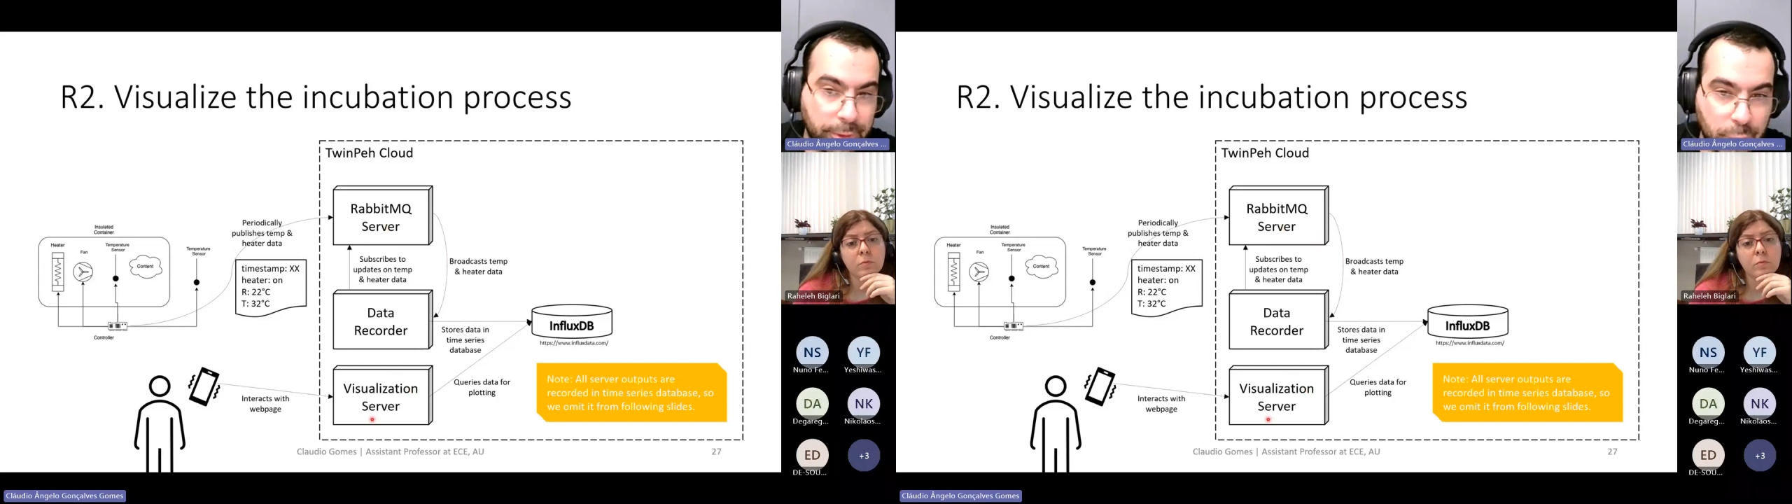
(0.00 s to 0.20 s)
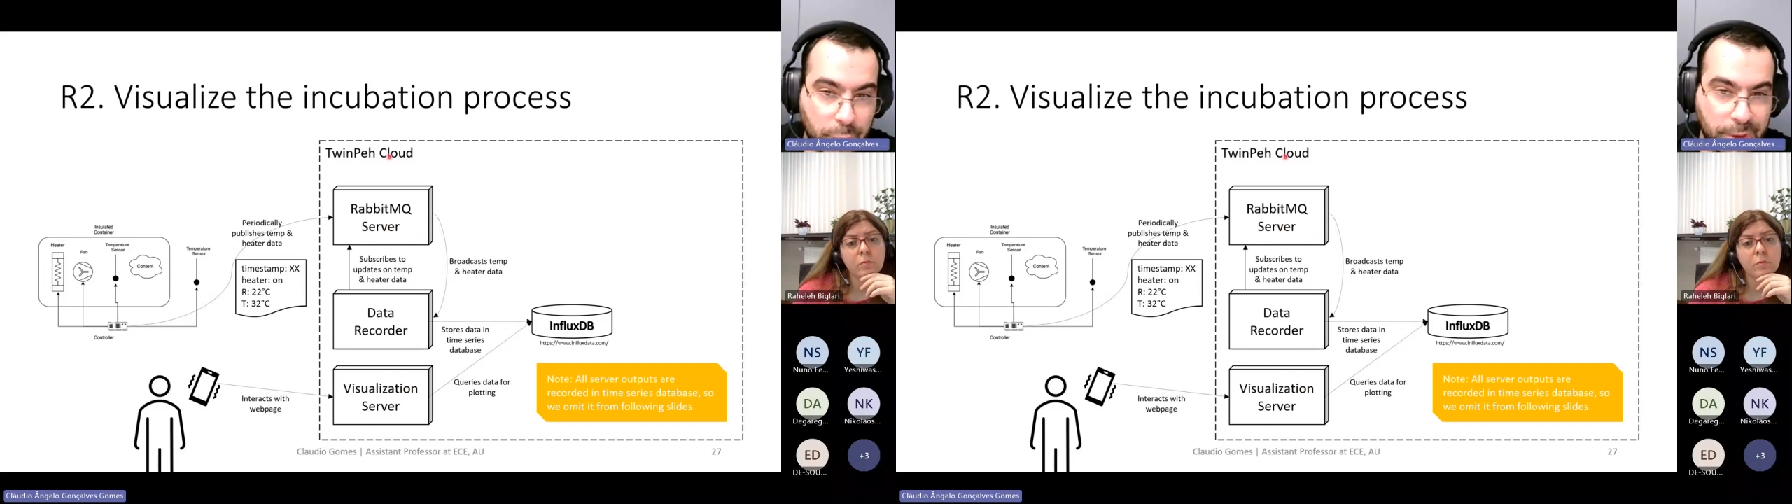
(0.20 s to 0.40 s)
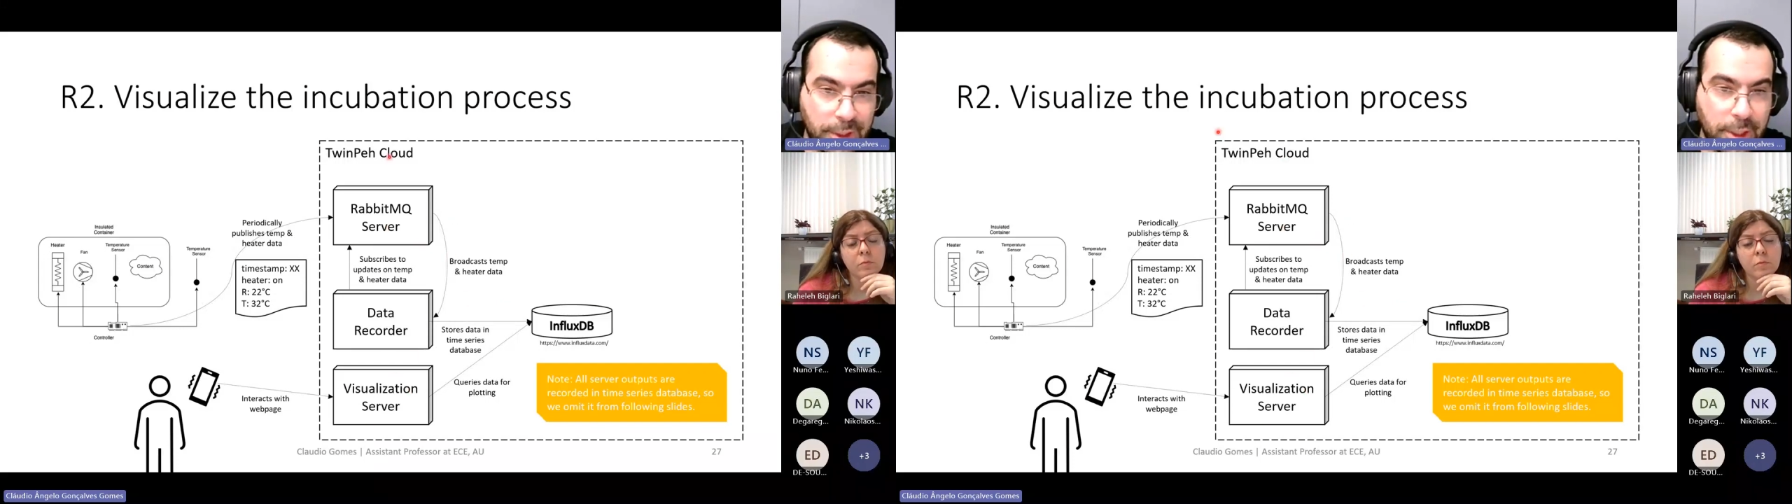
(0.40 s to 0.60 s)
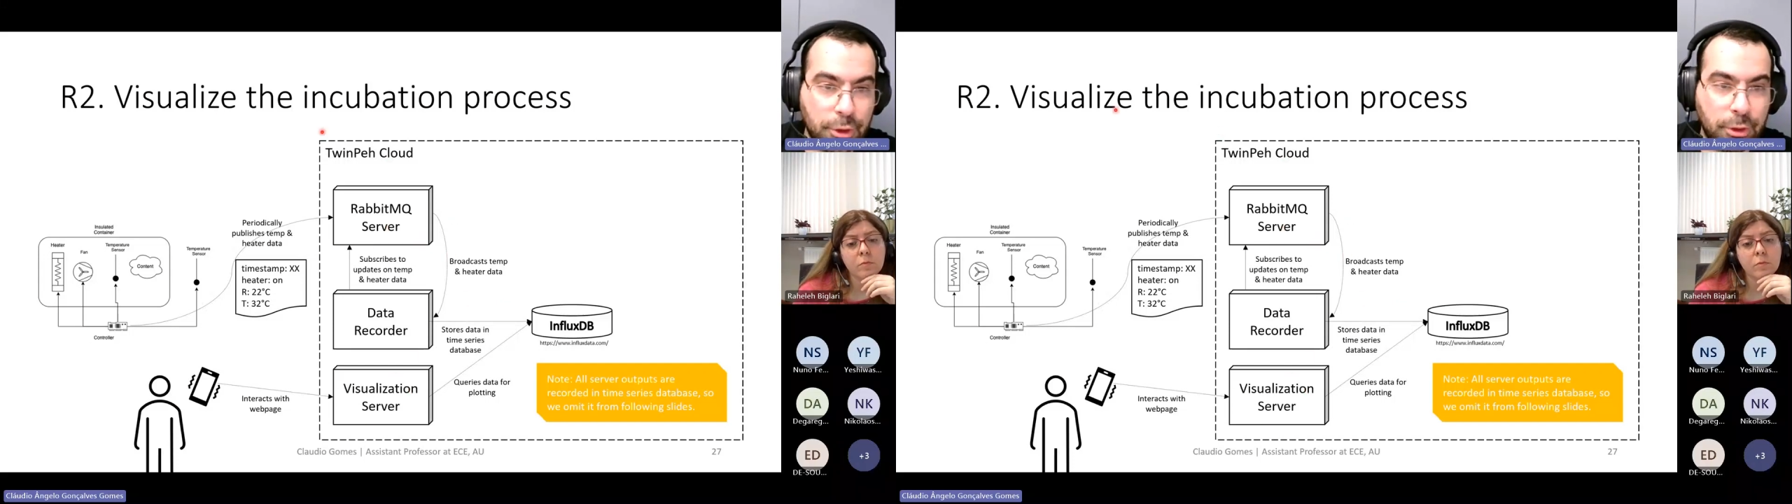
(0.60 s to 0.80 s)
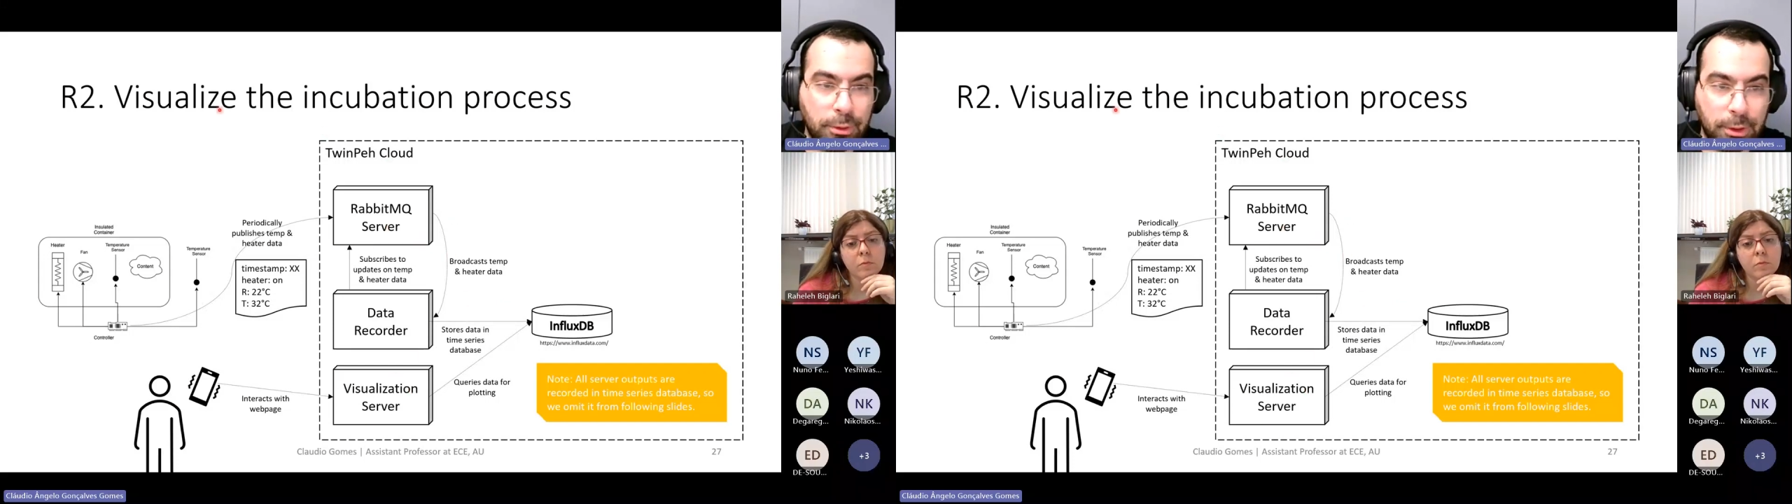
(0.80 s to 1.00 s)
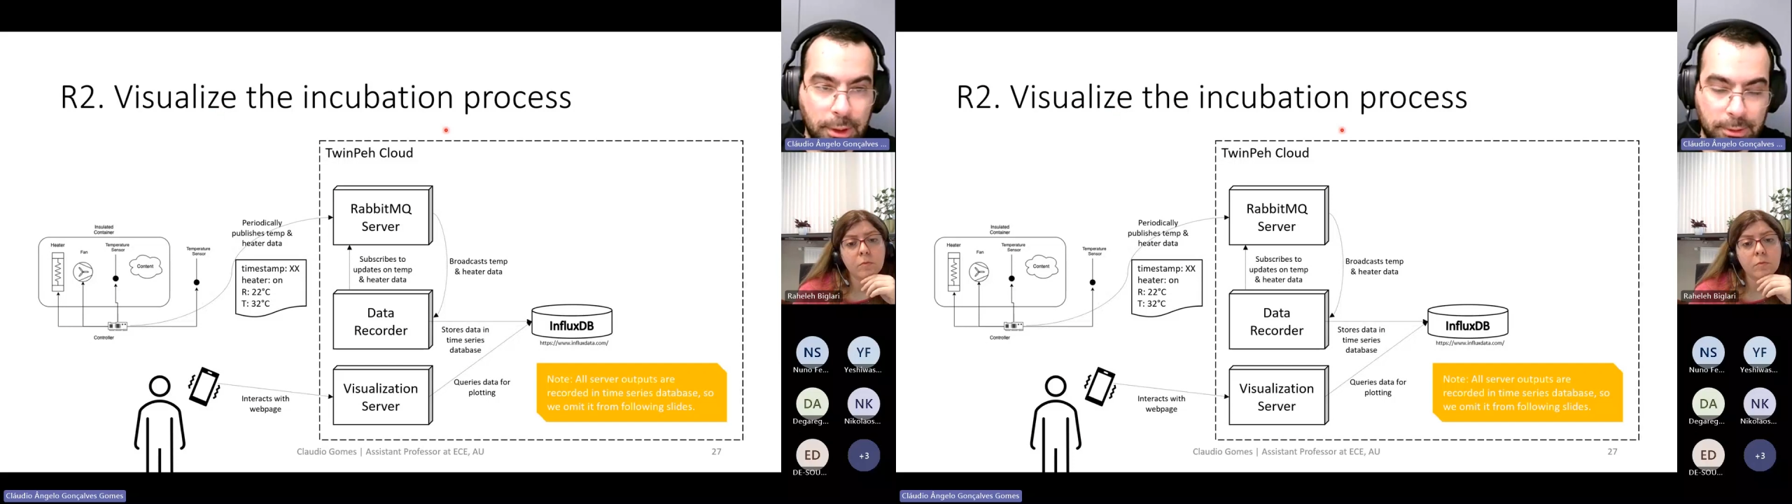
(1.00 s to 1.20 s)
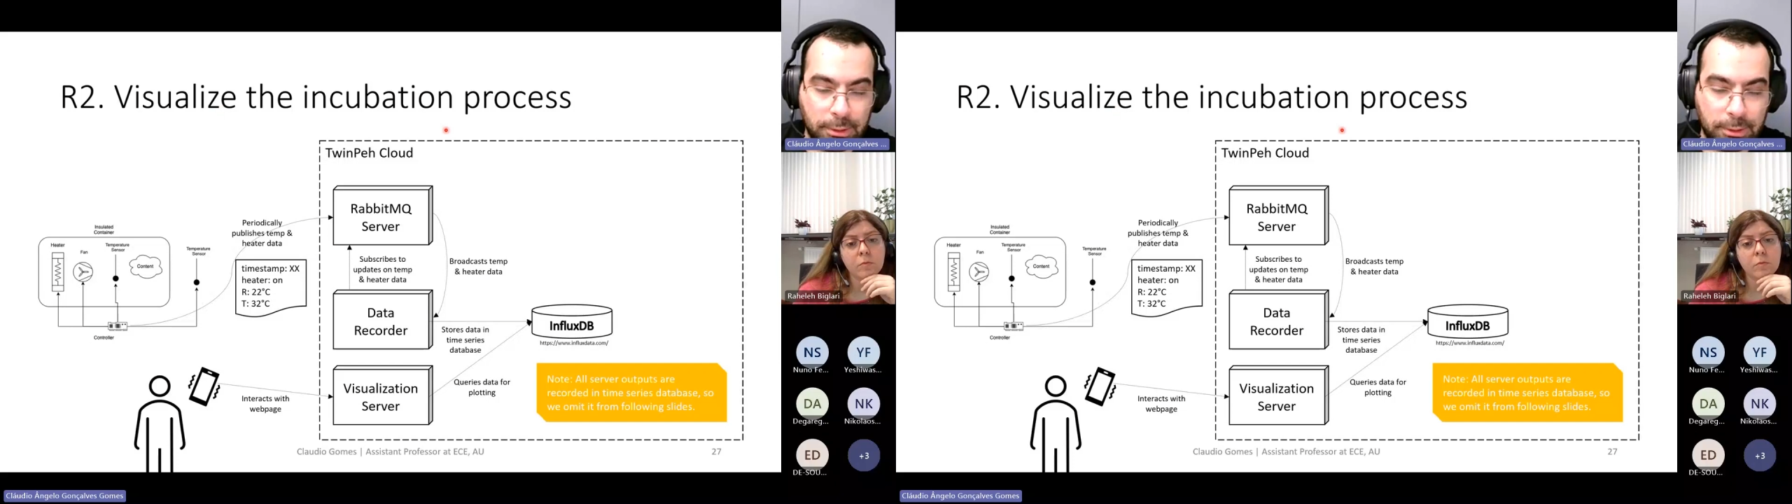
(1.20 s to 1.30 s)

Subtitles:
the visualization,